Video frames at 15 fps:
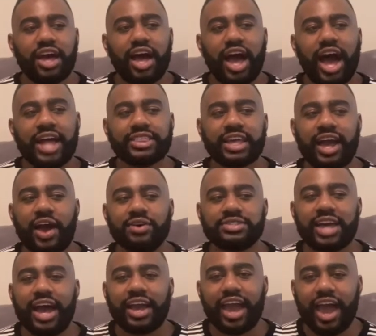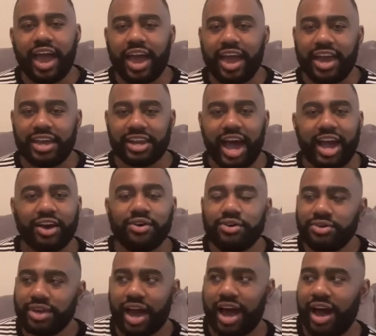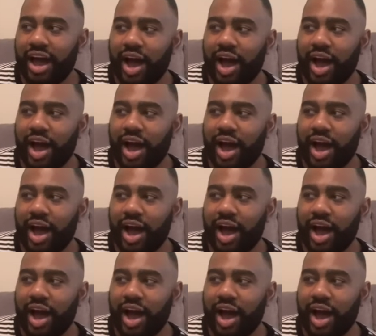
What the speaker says: I think I was like, hey, like, ooh, y'all,